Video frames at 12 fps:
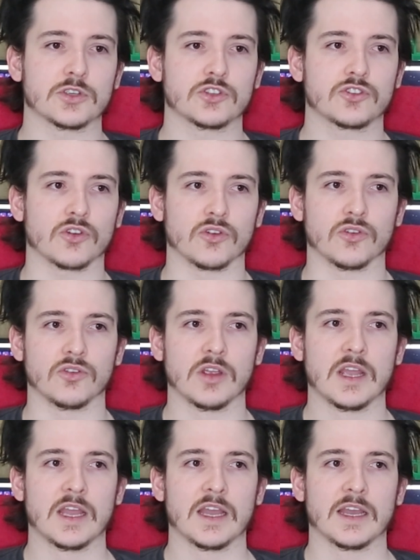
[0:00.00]
to show
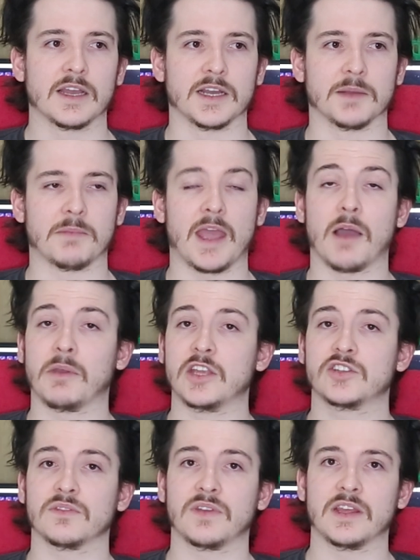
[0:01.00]
how
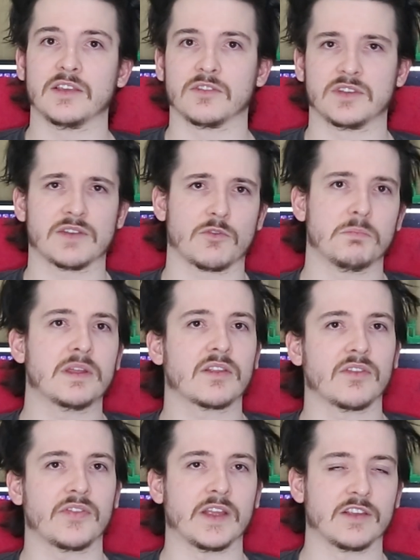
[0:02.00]
each of his different bits
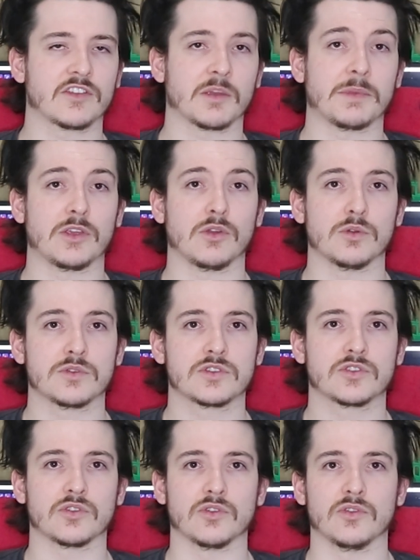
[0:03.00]
and things can be used
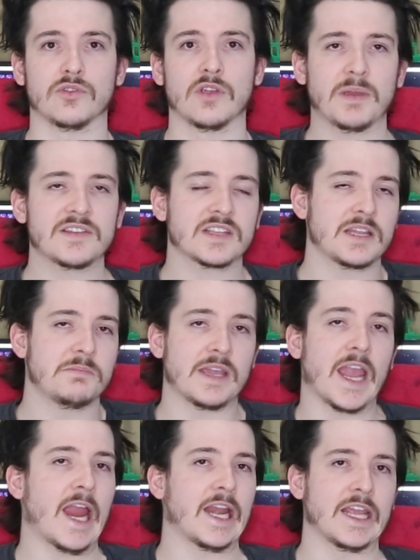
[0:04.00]
to basically
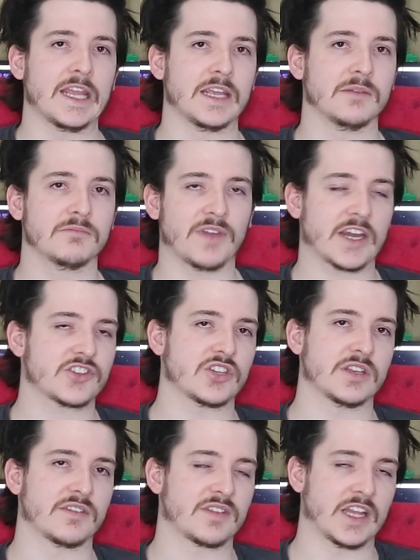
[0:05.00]
be any
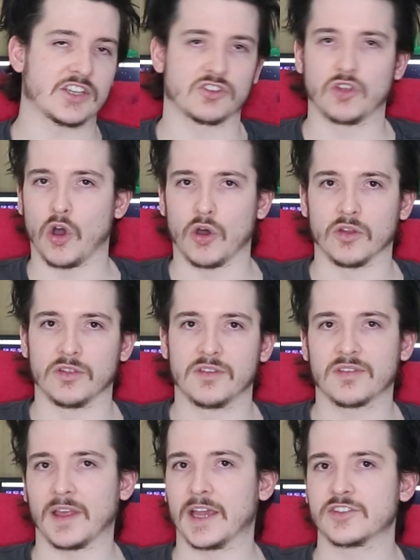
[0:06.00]
faction slash god
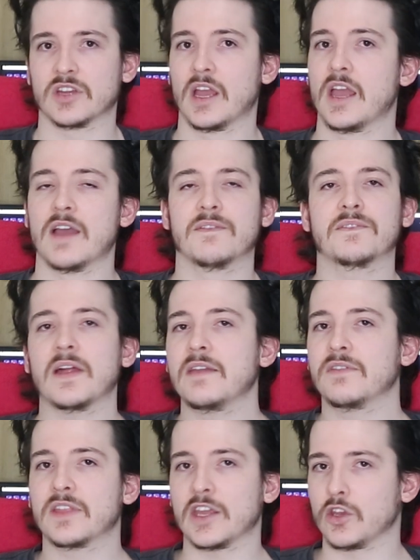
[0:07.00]
slash
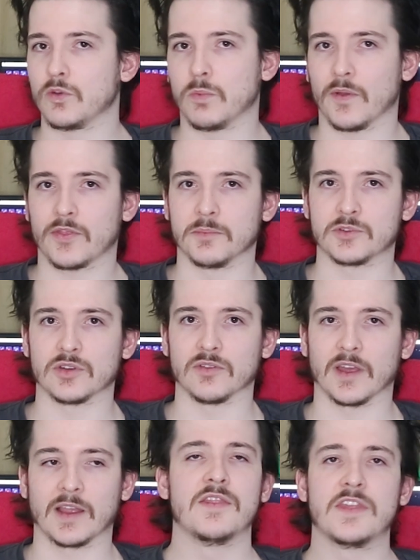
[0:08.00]
flavor that you want them to.
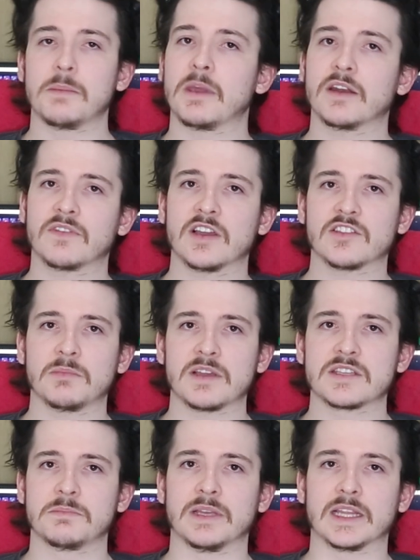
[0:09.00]
Like, the amount of
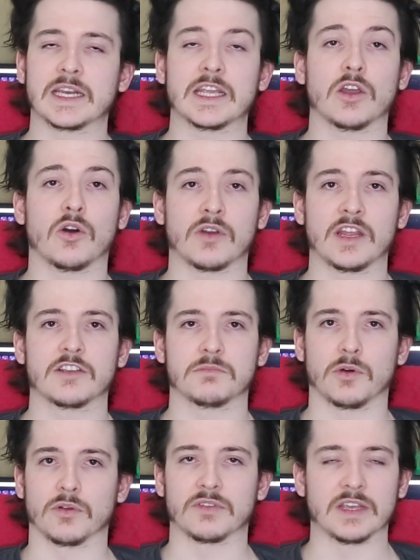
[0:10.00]
customizability on his
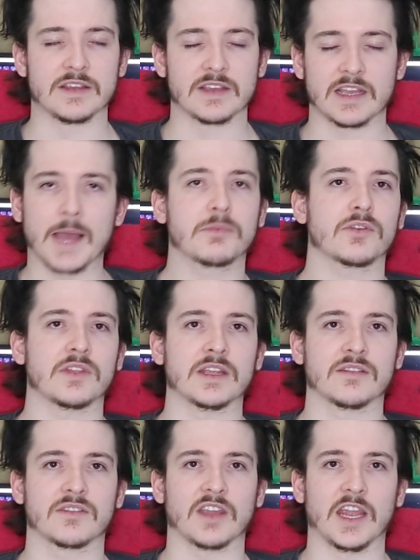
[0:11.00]
models is absolutely
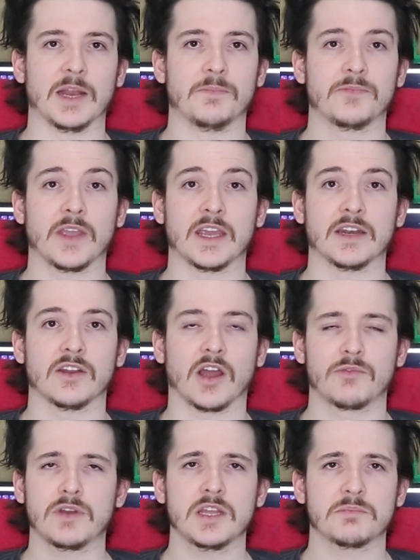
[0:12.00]
insane, and I
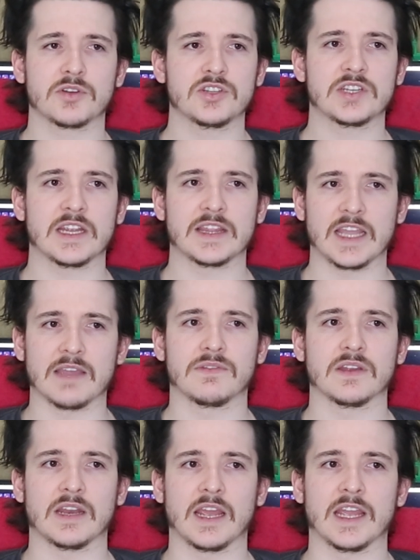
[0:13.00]
really appreciate the
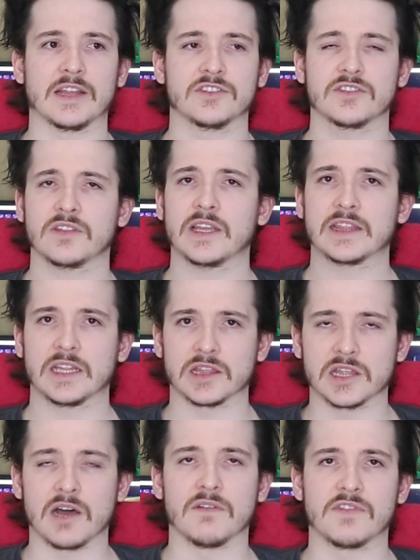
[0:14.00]
effort and just like the
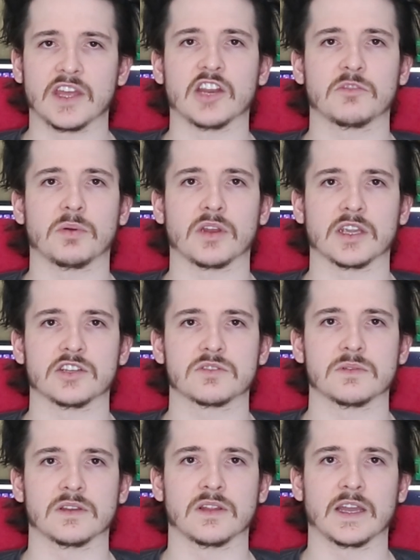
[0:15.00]
love that he's putting
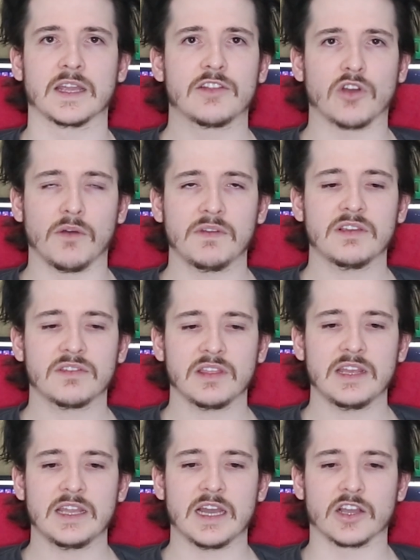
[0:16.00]
into it. Like, it's
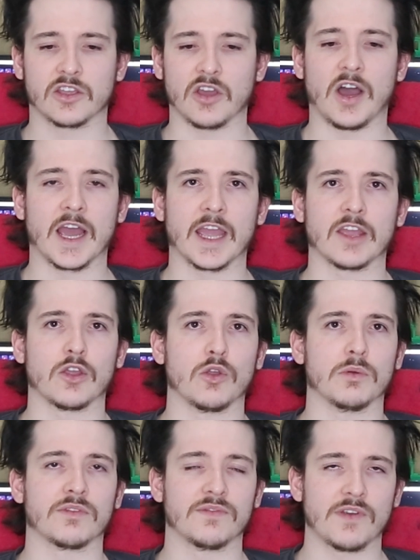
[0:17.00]
obviously a guy who
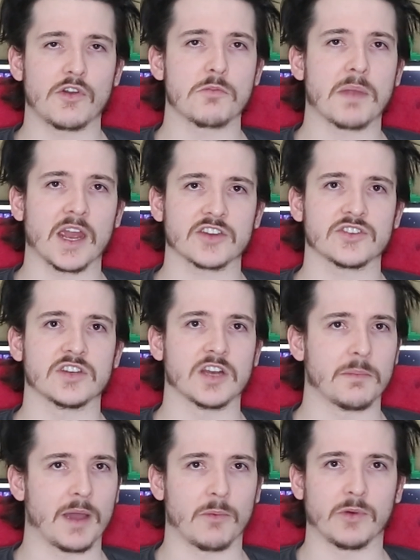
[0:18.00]
is very passionate
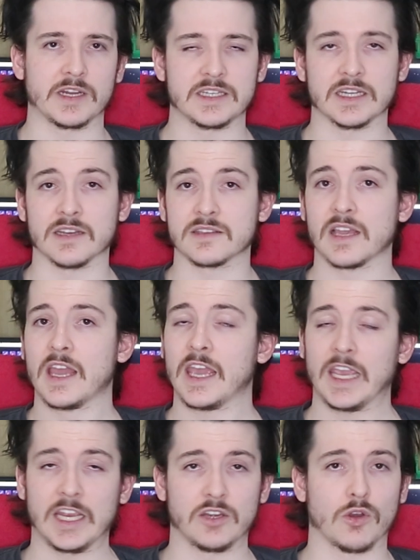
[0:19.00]
about what he does.
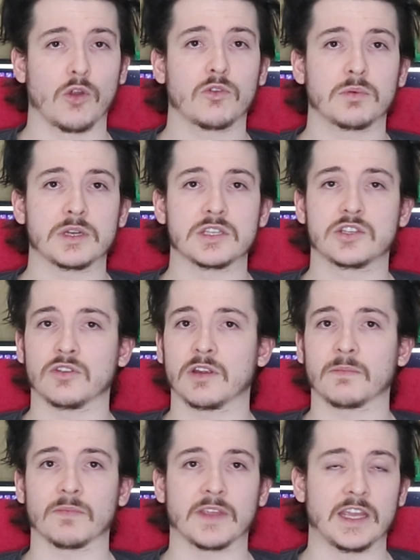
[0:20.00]
He knows what he's
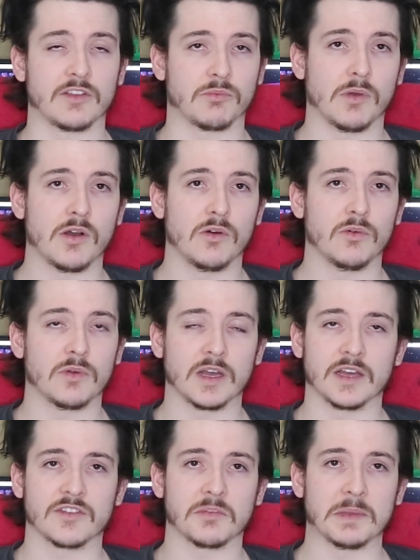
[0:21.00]
doing. He's
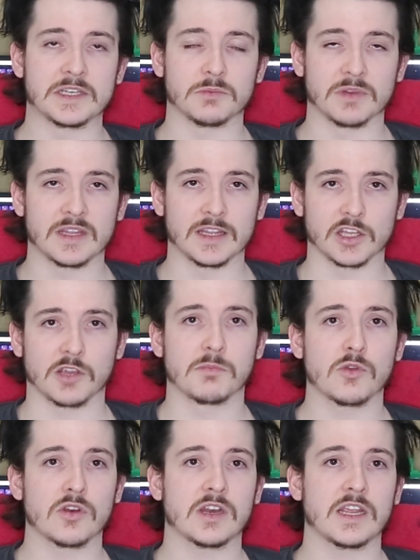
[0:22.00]
well cemented within the
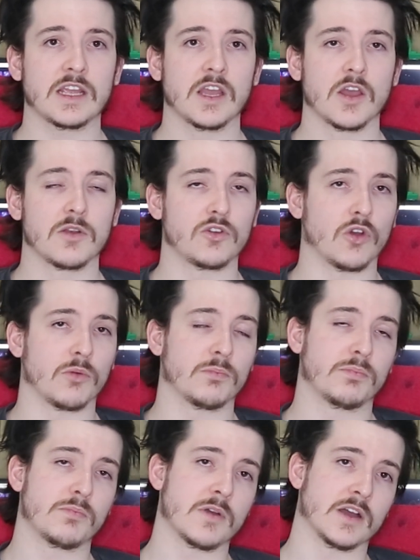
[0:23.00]
community, not
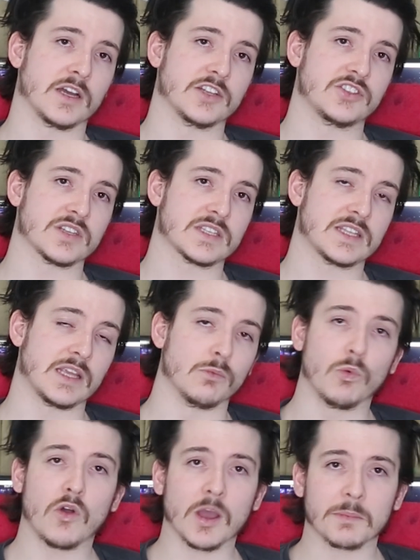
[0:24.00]
just the
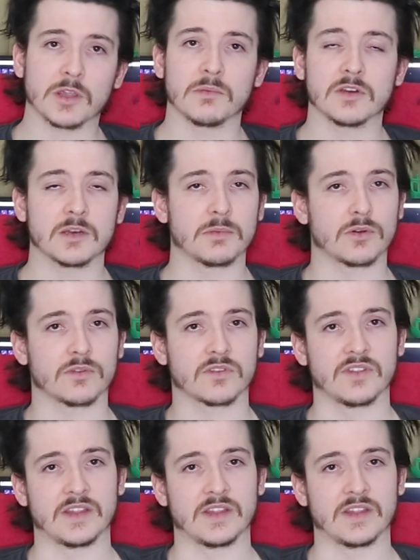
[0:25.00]
Warhammer community, but also